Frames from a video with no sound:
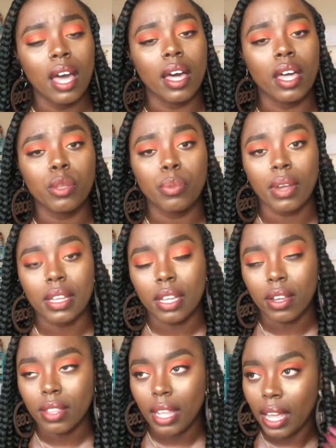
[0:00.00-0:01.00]
other braiding
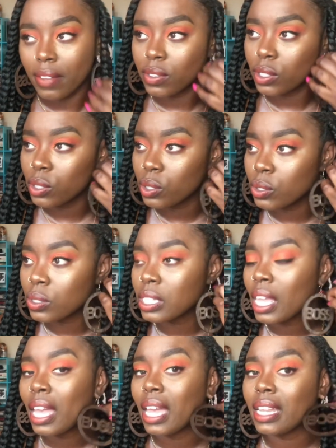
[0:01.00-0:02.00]
hair that I've used.
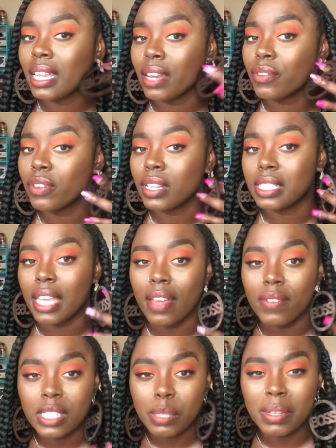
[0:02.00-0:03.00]
It doesn't feel as
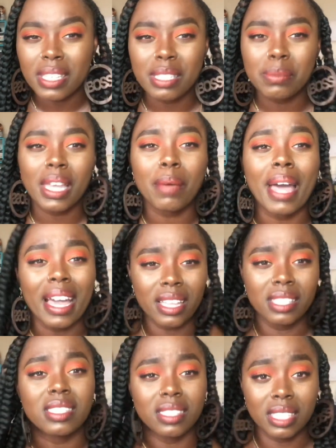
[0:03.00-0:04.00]
heavy to me. Sometimes
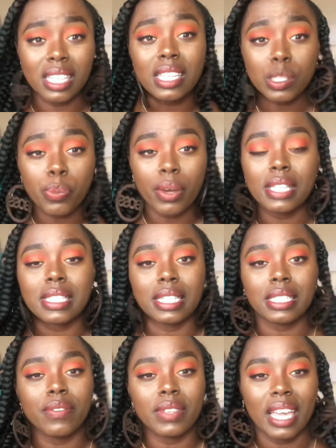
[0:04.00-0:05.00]
these braids I
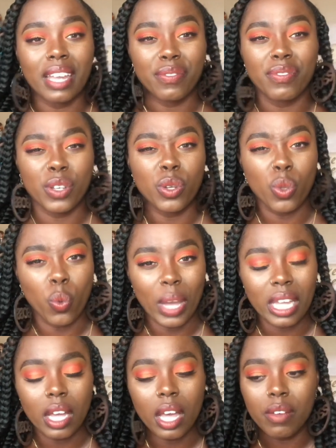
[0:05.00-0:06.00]
definitely can feel the
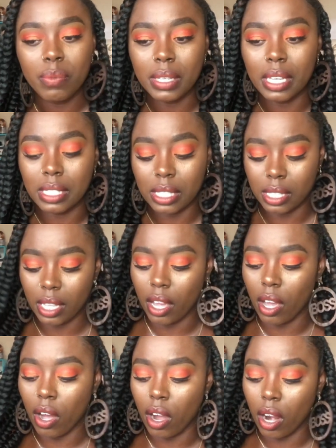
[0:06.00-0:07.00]
weight of because
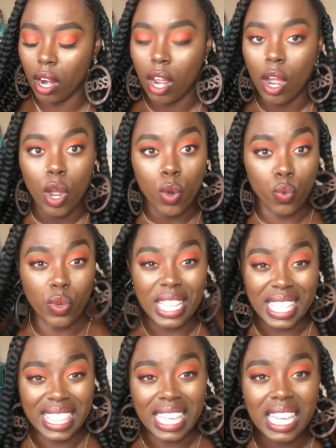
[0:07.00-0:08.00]
they are
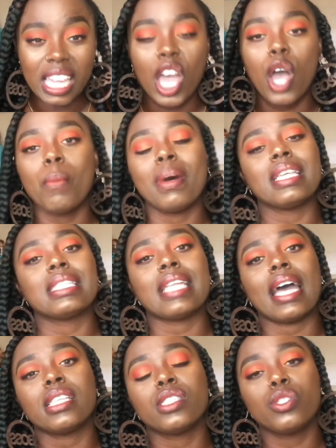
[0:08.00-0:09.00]
really thick, but it's
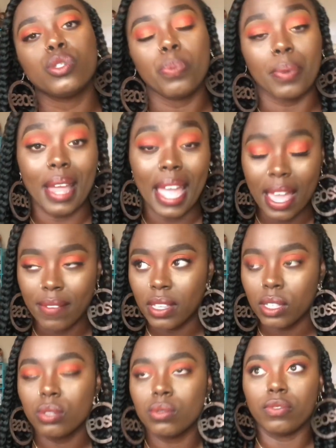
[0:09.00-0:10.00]
not super heavy.
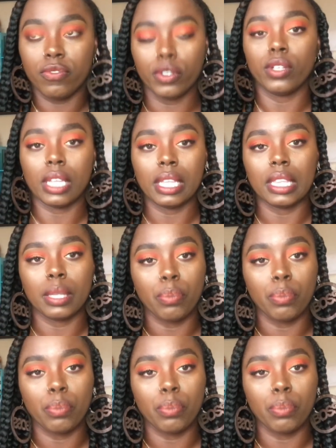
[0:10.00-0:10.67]
You feel it, the